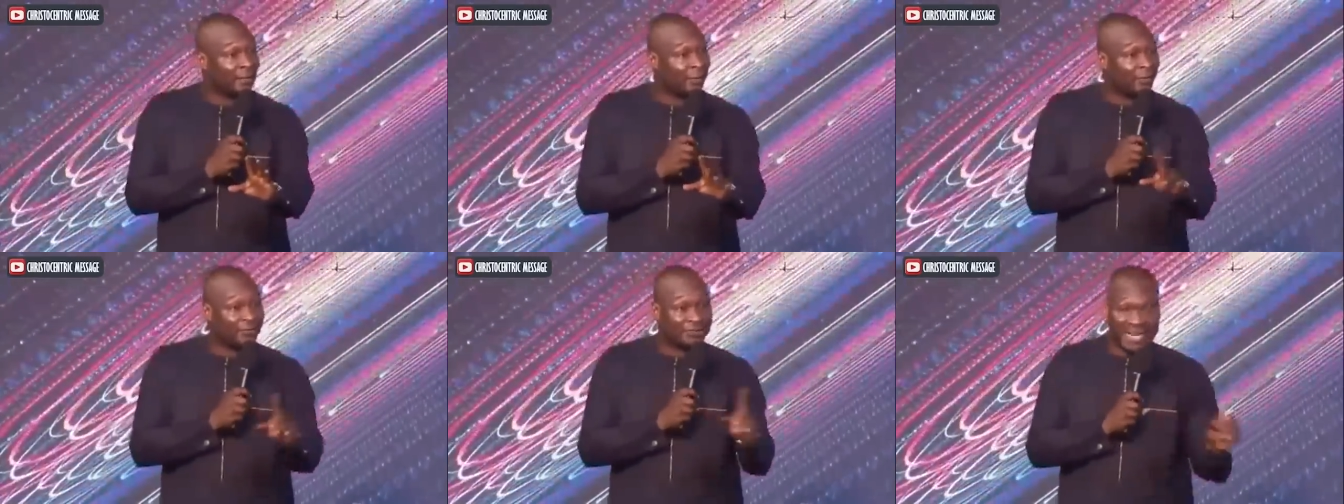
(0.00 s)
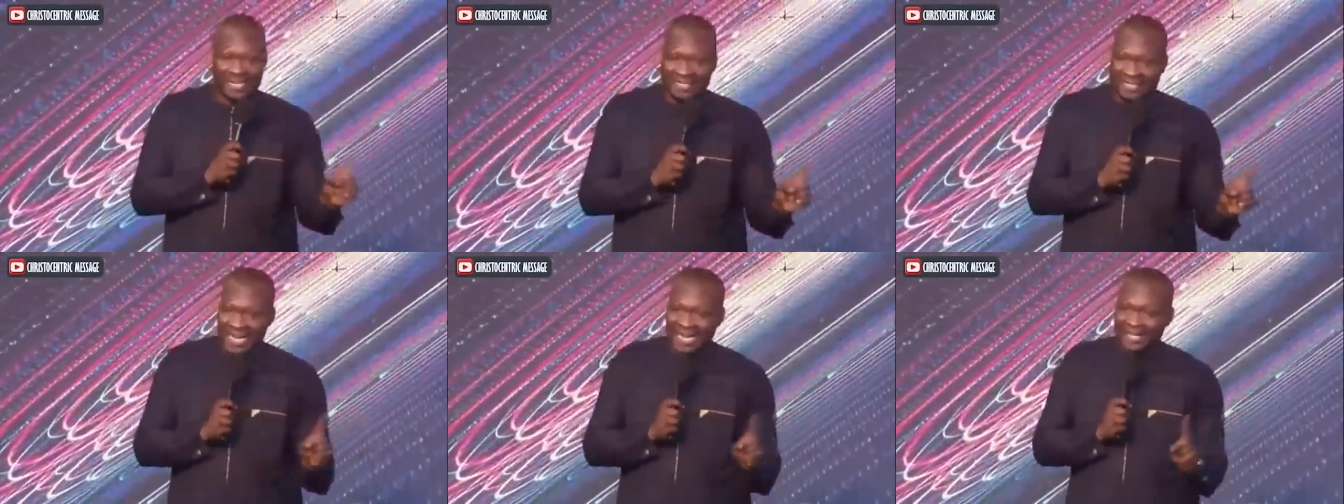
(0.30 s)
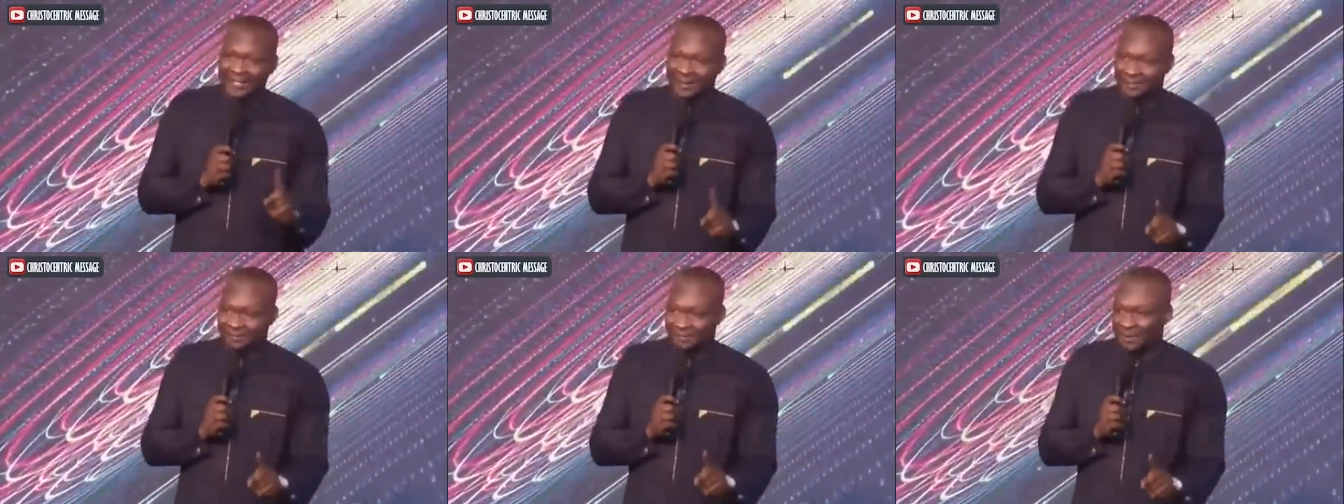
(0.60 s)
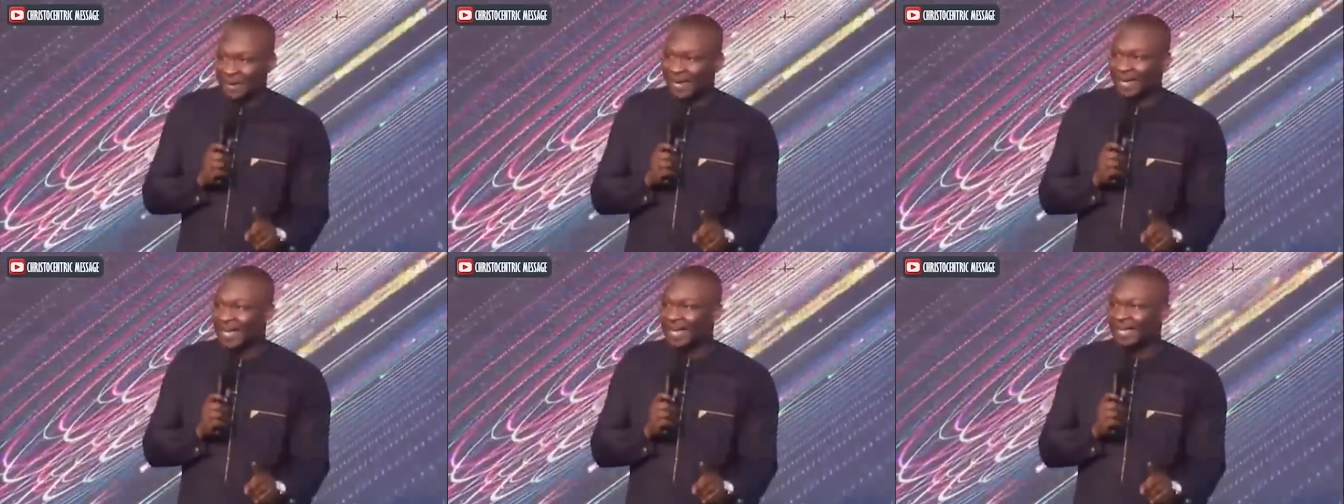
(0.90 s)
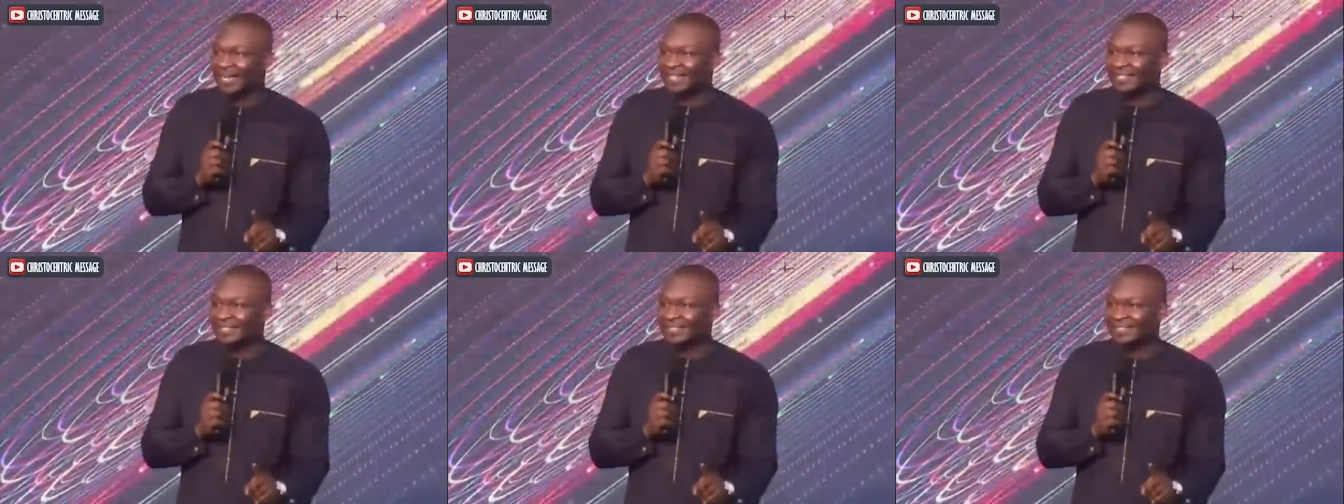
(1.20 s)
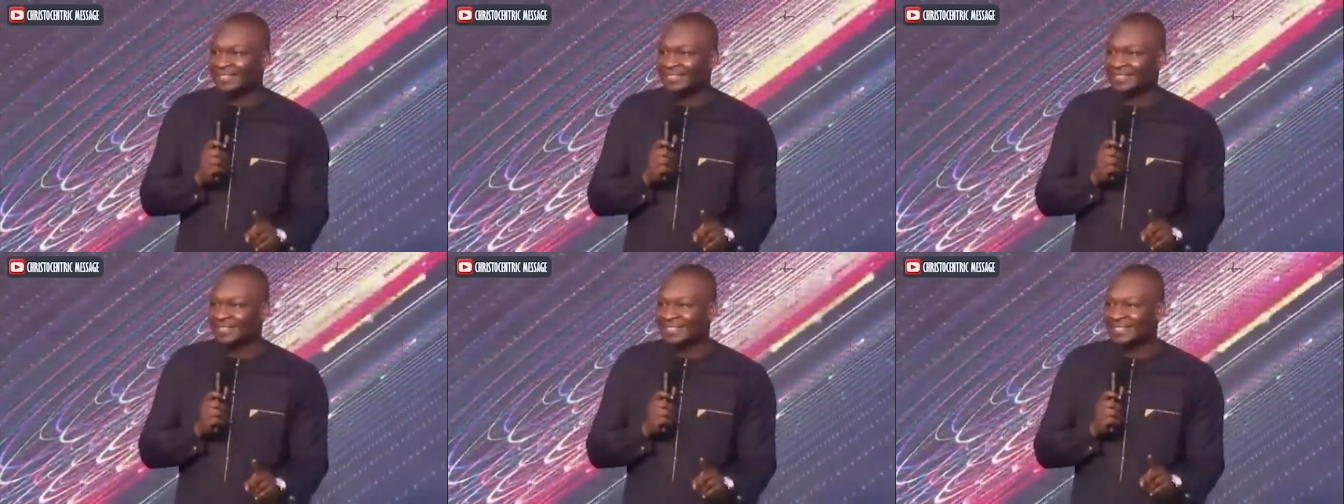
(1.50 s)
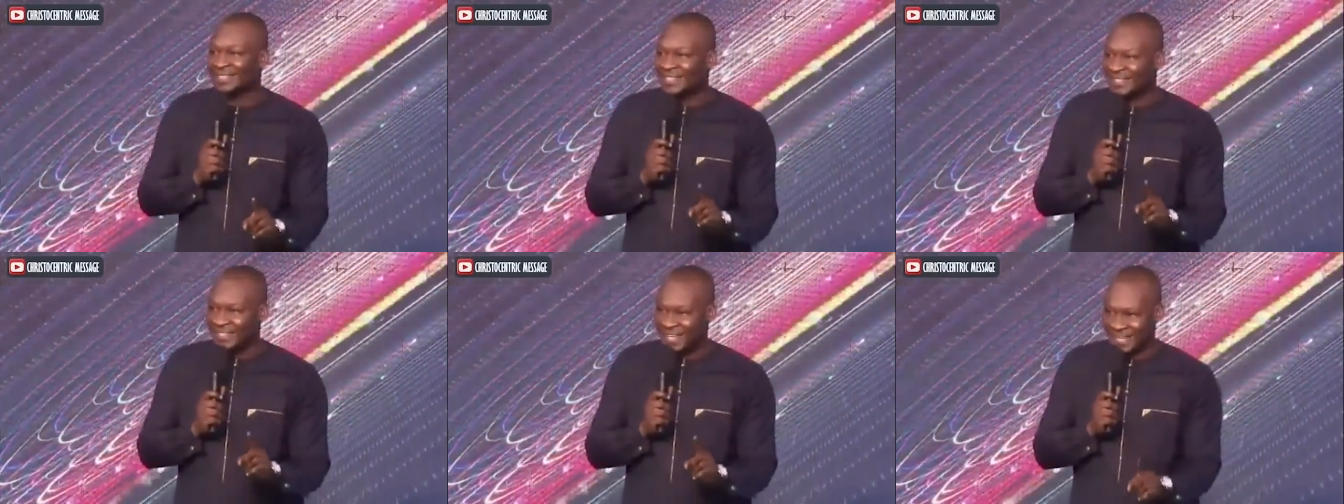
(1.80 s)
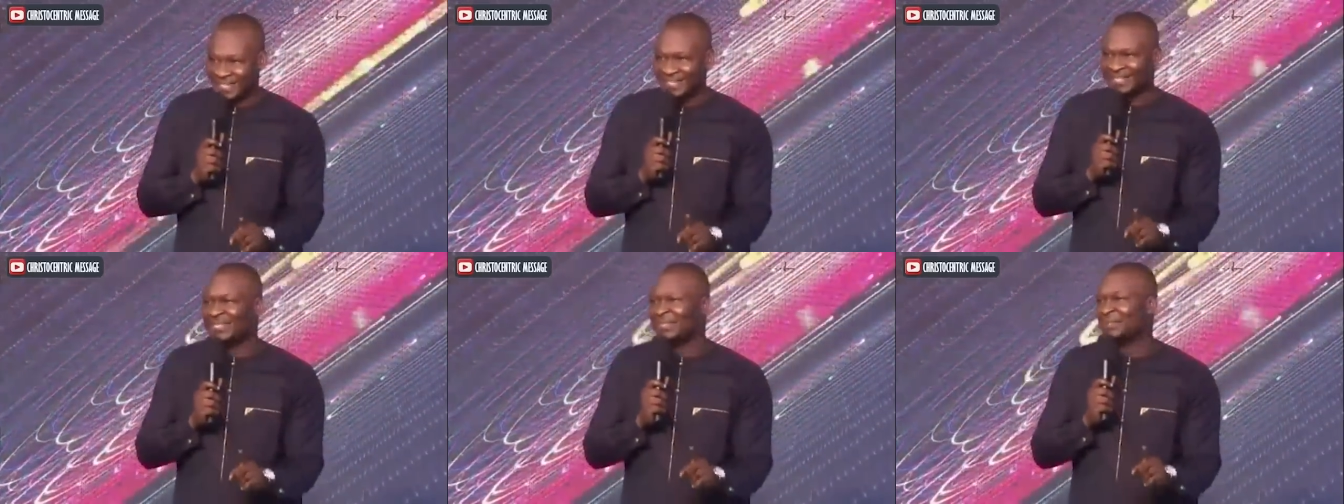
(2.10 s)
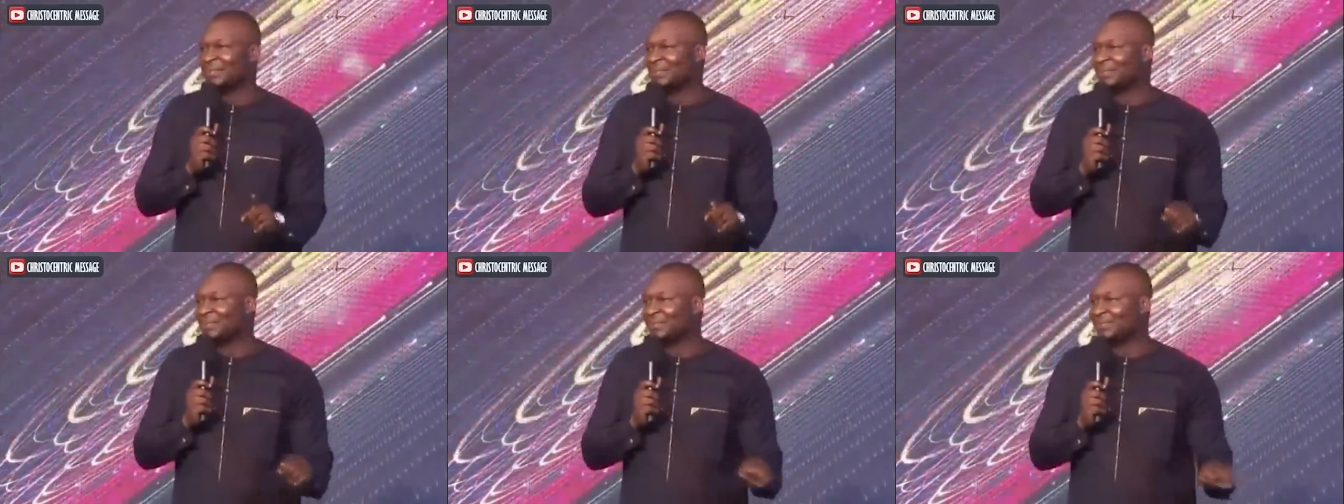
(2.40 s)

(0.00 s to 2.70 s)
of that kind of prayer. Thank you.